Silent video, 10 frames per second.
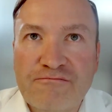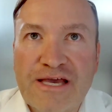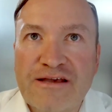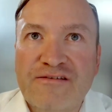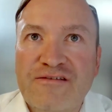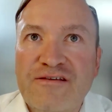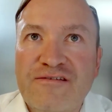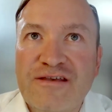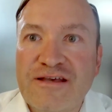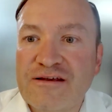
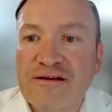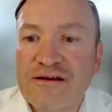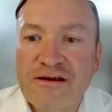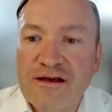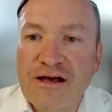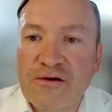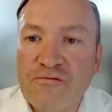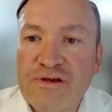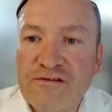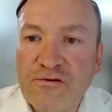existing
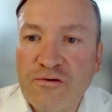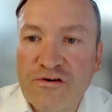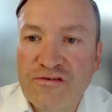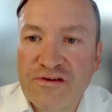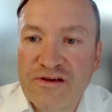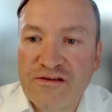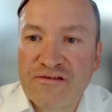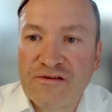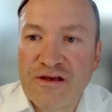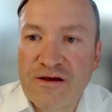
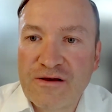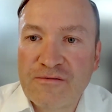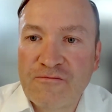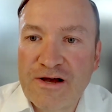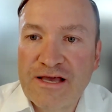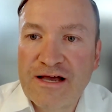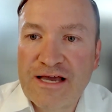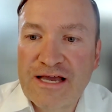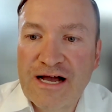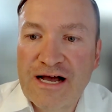resources via
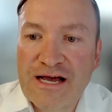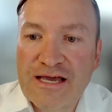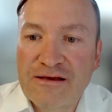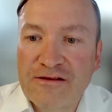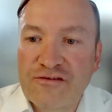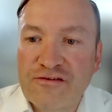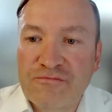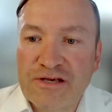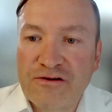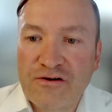AI, just
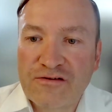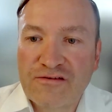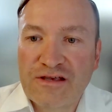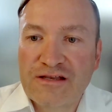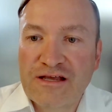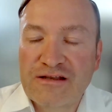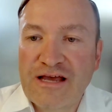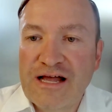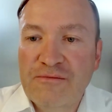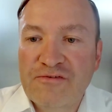because it
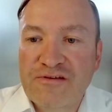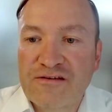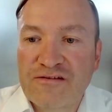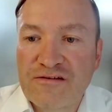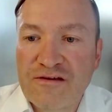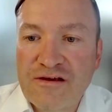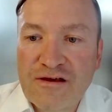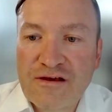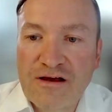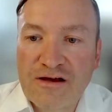helps us
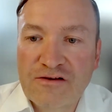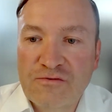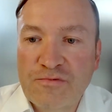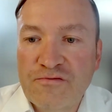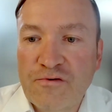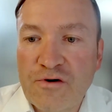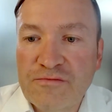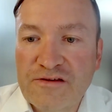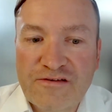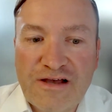to perform
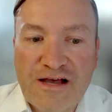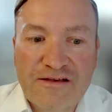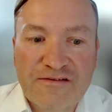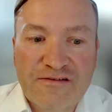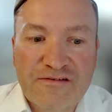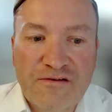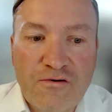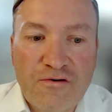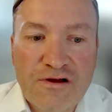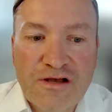these tasks.
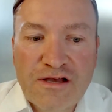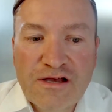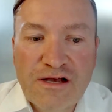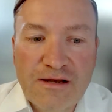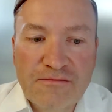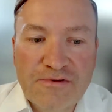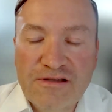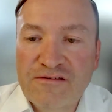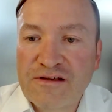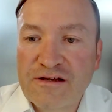So
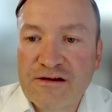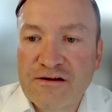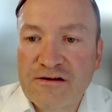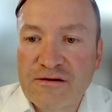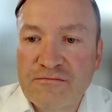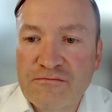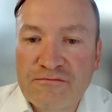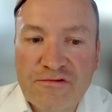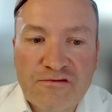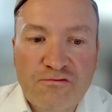these are
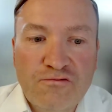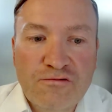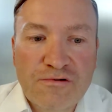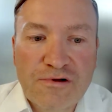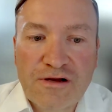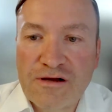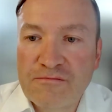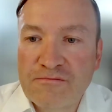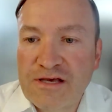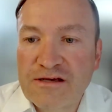two
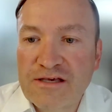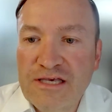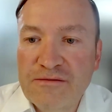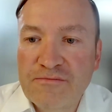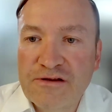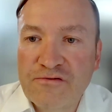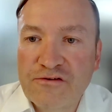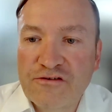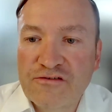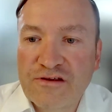key
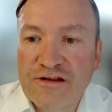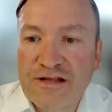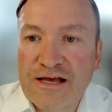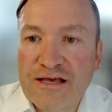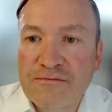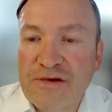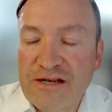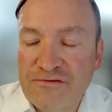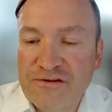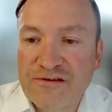benefits
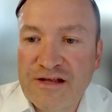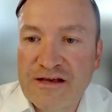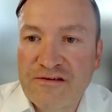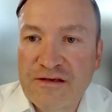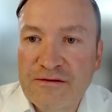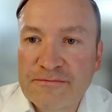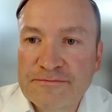that I see.